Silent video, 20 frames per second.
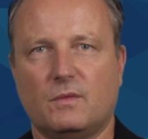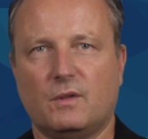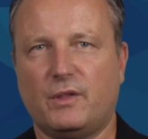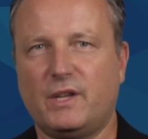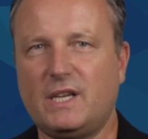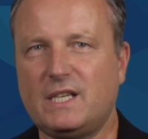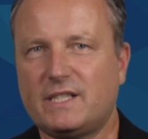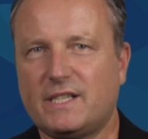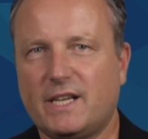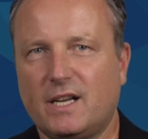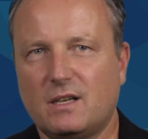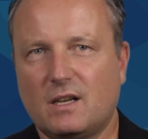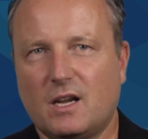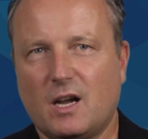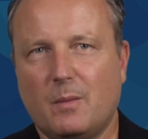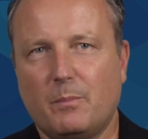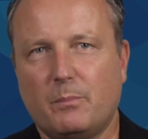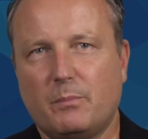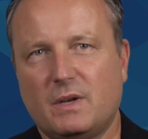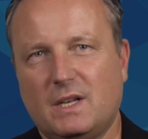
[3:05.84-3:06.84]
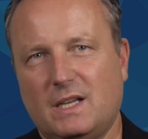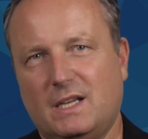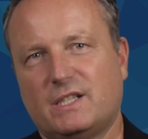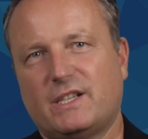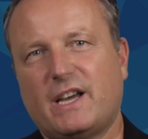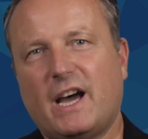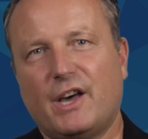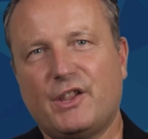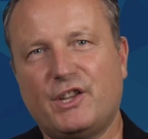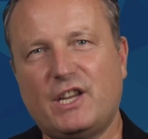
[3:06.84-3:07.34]
These 10 companies
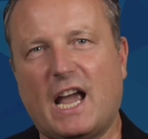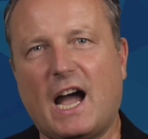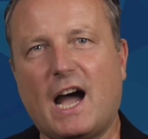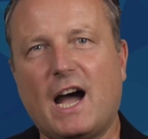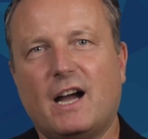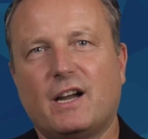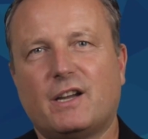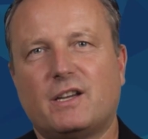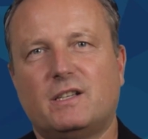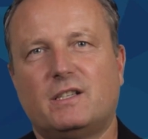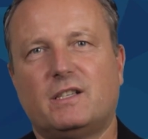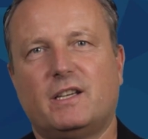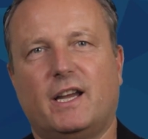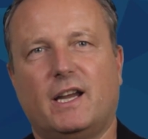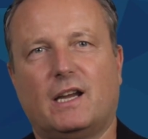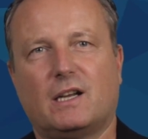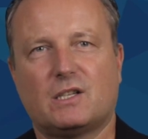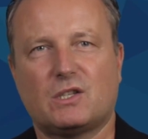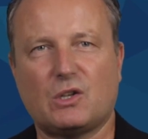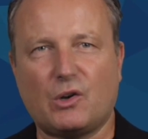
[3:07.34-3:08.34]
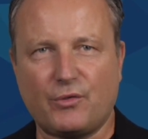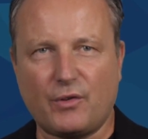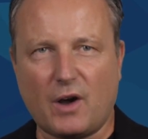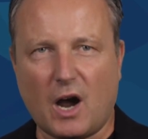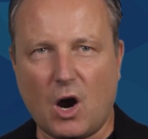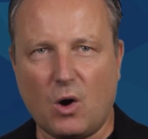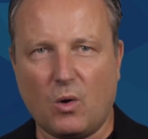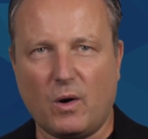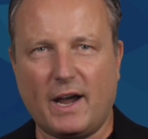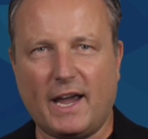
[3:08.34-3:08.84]
are the architects of
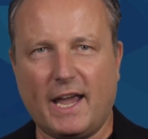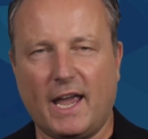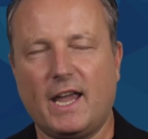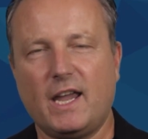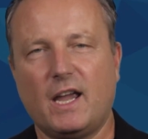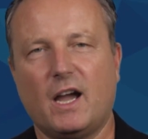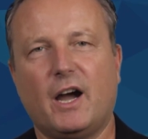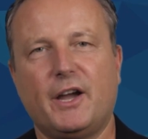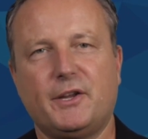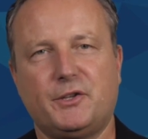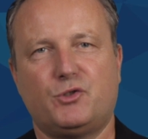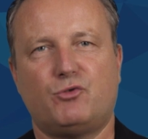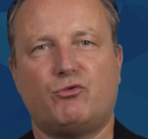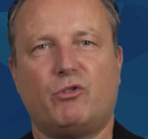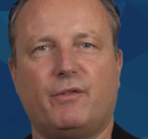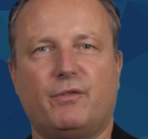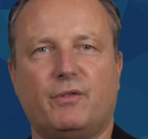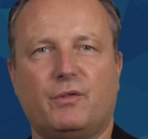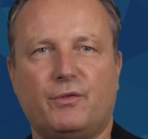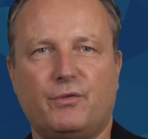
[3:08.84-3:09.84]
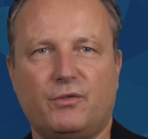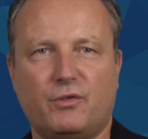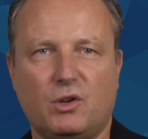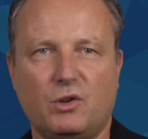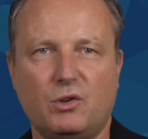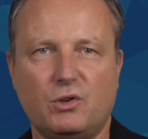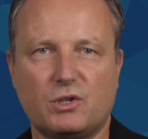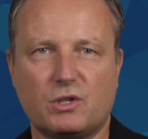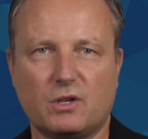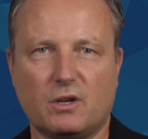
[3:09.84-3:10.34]
our AI-driven
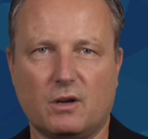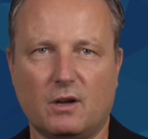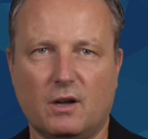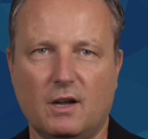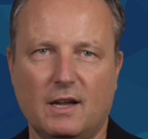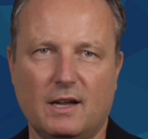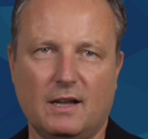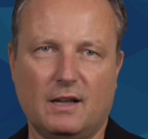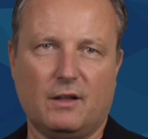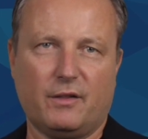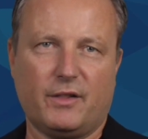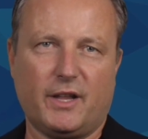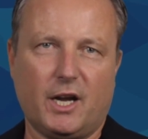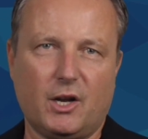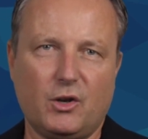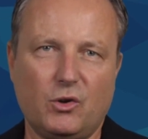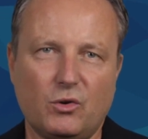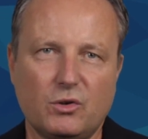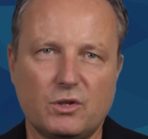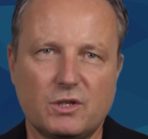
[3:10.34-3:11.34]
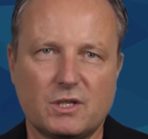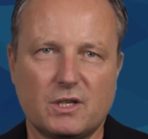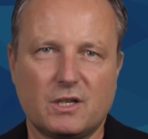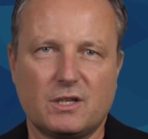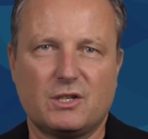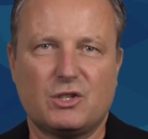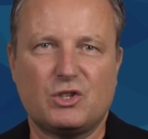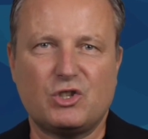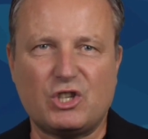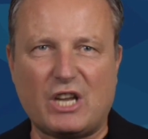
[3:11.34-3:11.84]
future. They are not
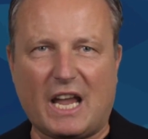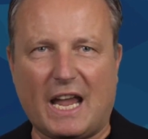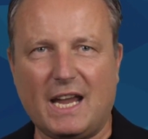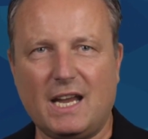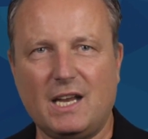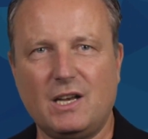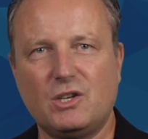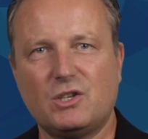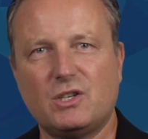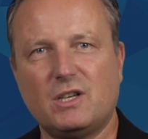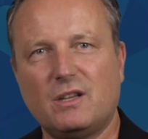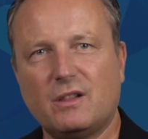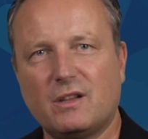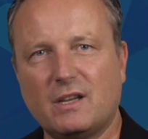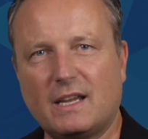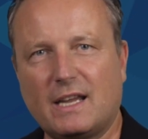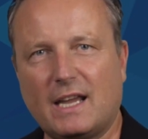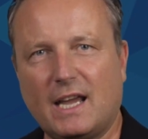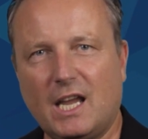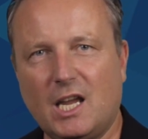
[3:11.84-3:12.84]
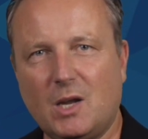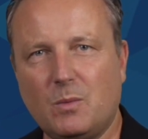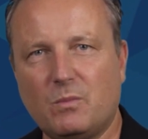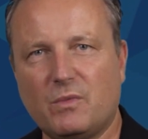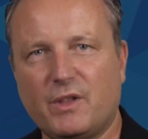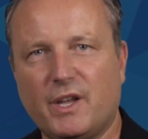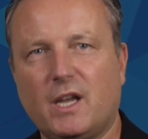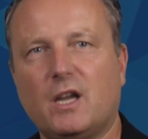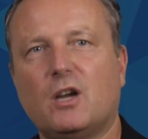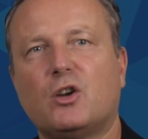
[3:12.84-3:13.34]
just changing the game,
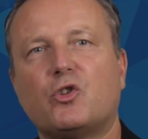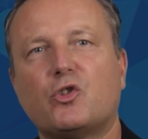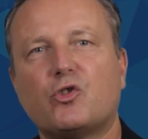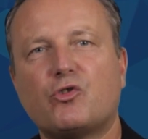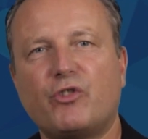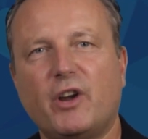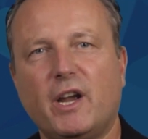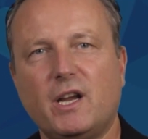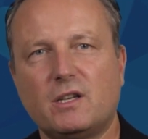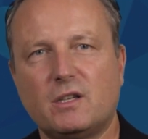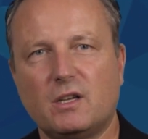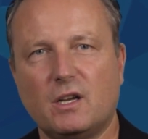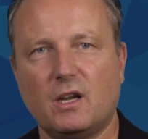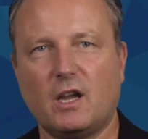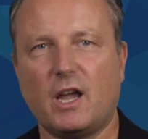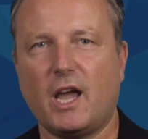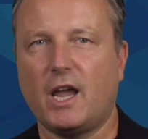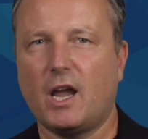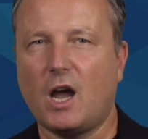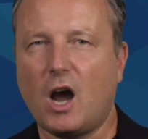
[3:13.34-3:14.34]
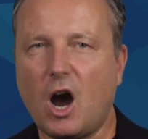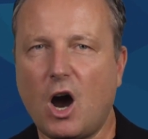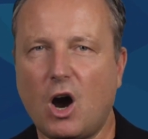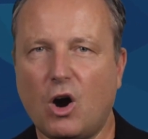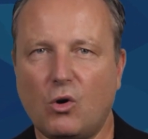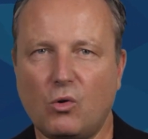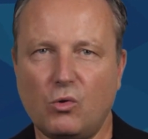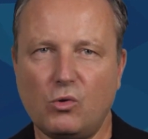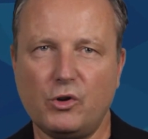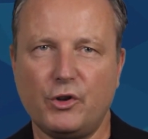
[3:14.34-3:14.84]
they are creating a
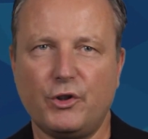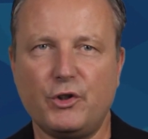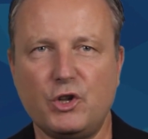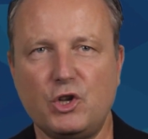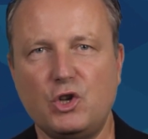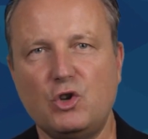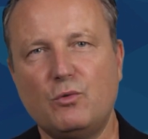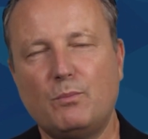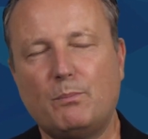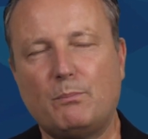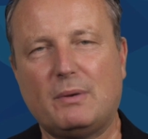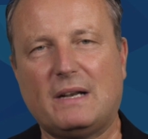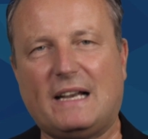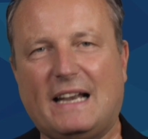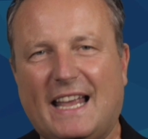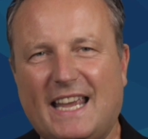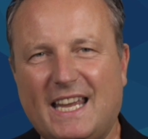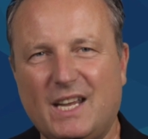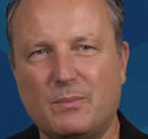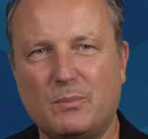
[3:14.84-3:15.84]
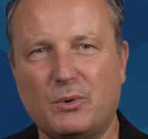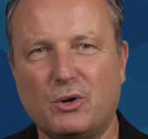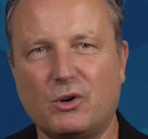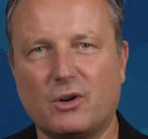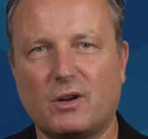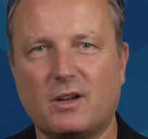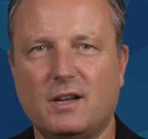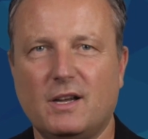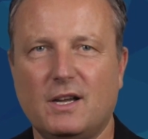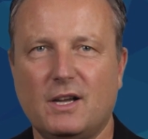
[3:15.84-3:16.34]
whole new
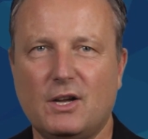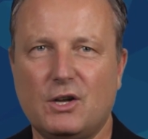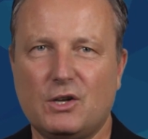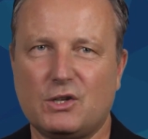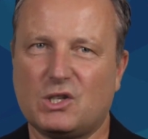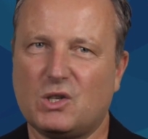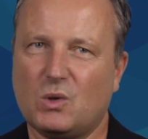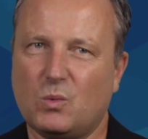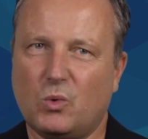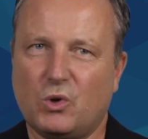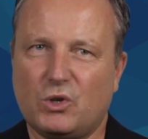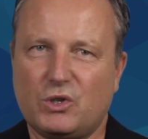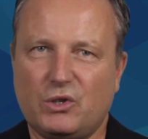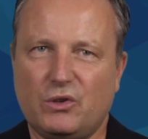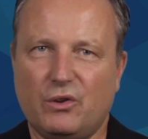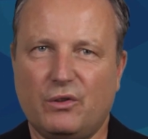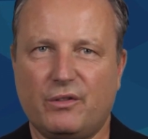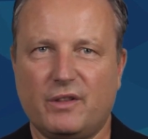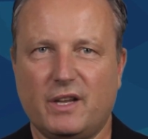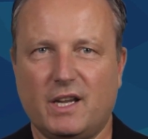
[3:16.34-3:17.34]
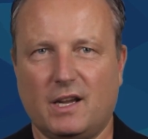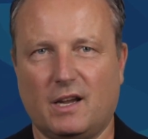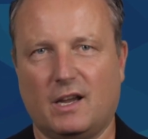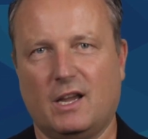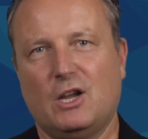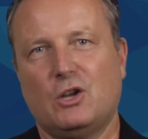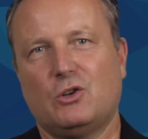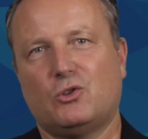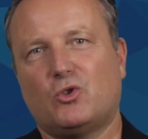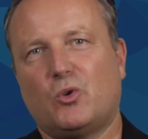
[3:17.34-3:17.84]
playbook. So what do you think?
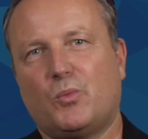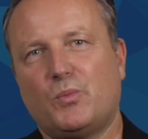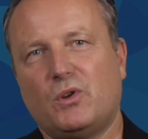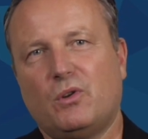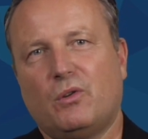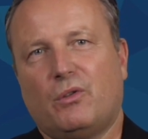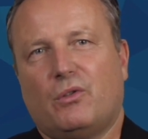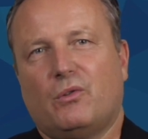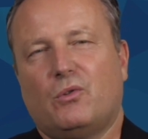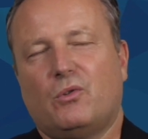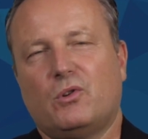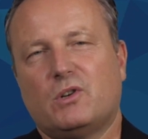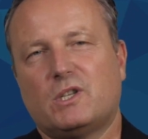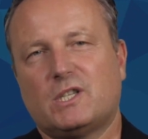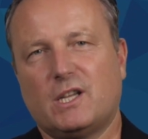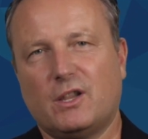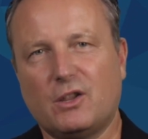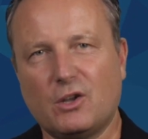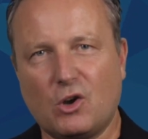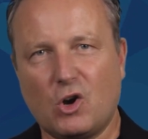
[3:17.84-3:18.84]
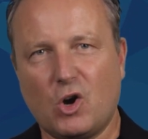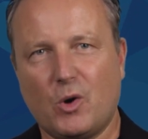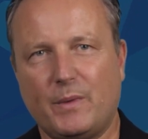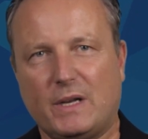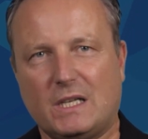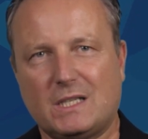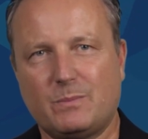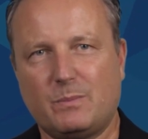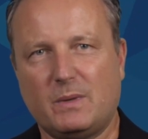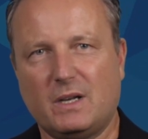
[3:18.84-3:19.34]
Drop your thoughts in the
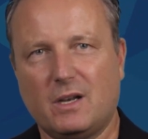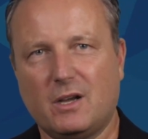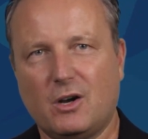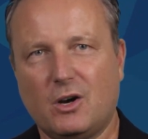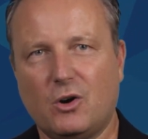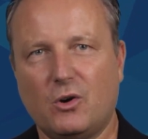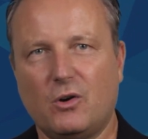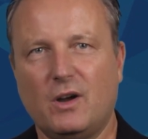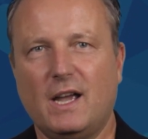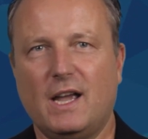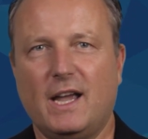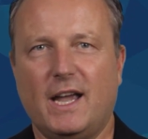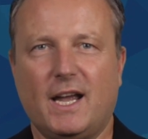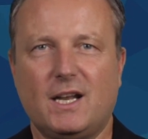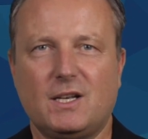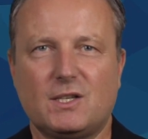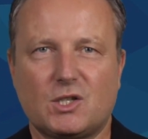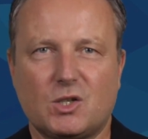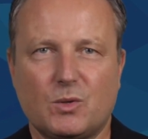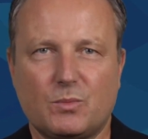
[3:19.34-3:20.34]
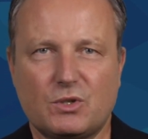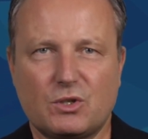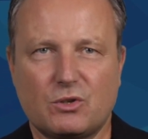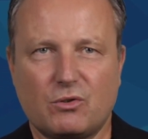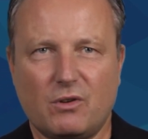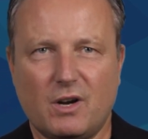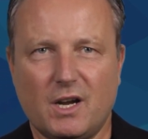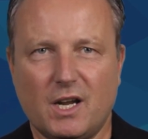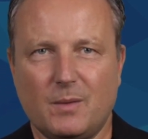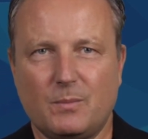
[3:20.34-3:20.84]
comments below and
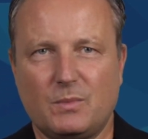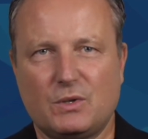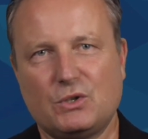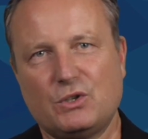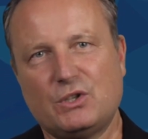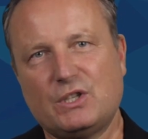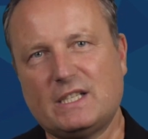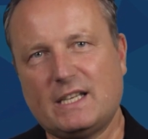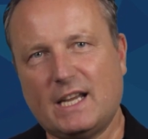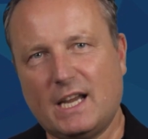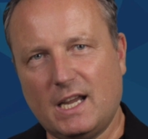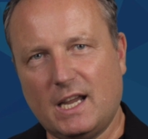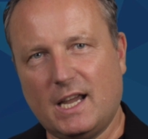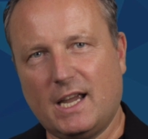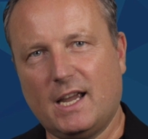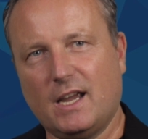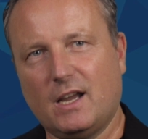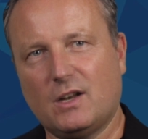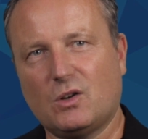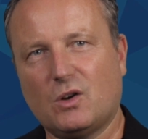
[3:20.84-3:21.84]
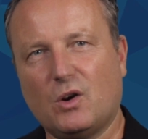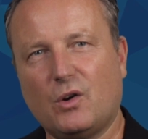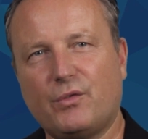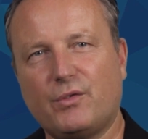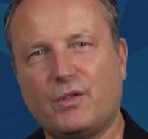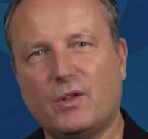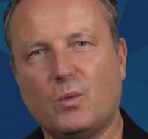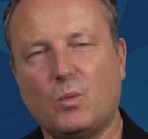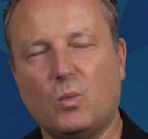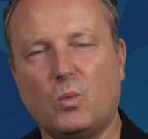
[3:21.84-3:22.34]
subscribe to stay ahead of
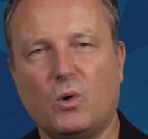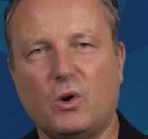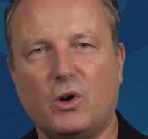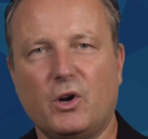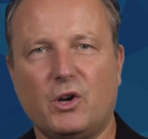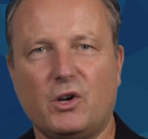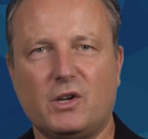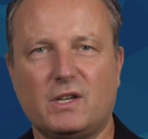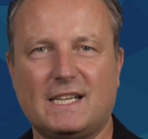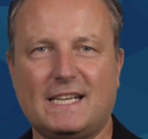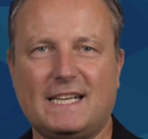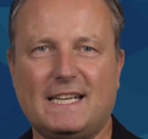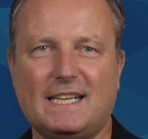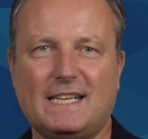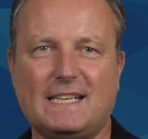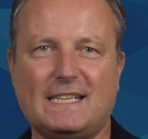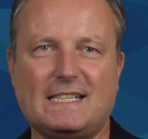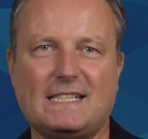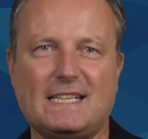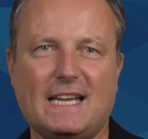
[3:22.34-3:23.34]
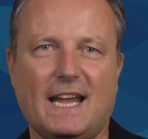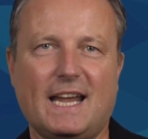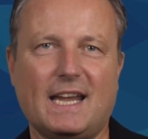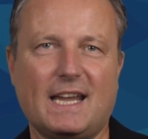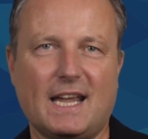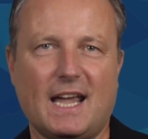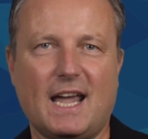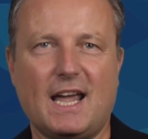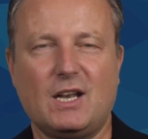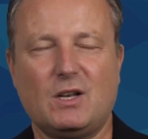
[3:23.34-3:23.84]
the world in
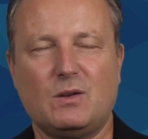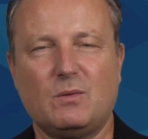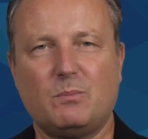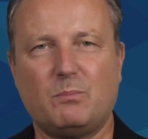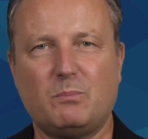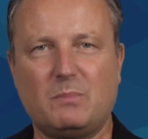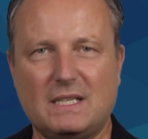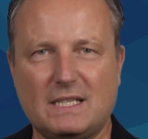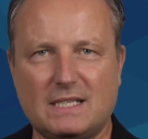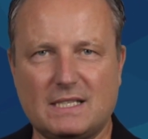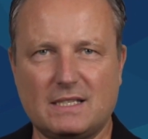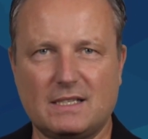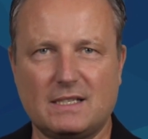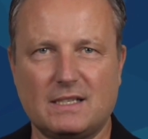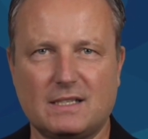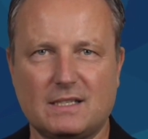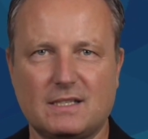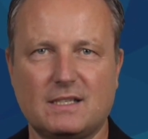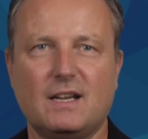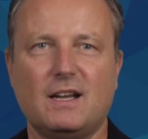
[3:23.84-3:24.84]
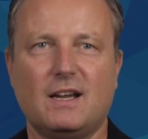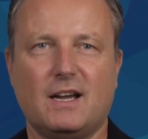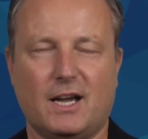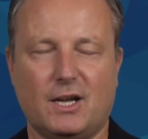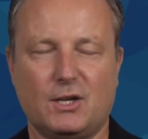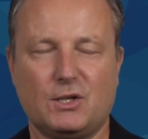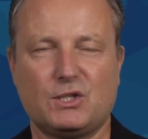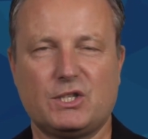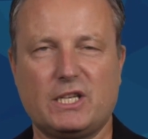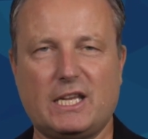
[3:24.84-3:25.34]
tech and business.
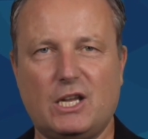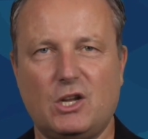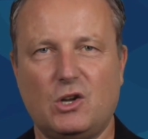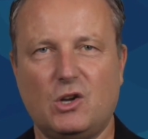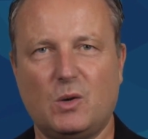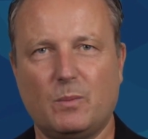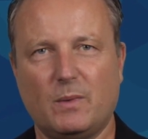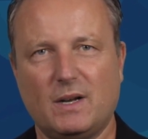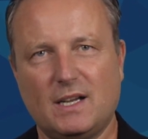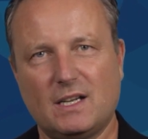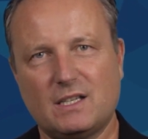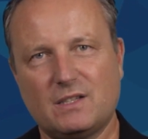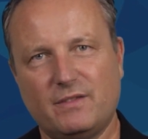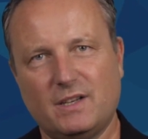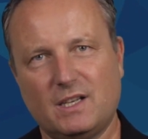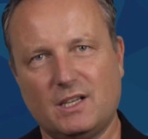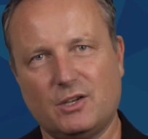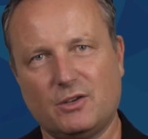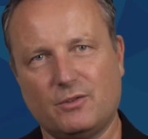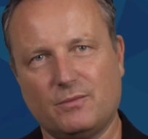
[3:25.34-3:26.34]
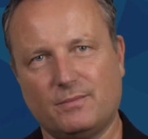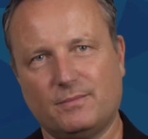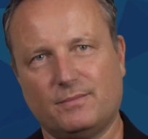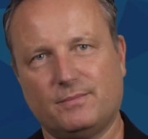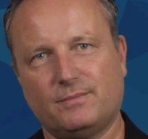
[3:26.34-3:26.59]
I see you in my next video.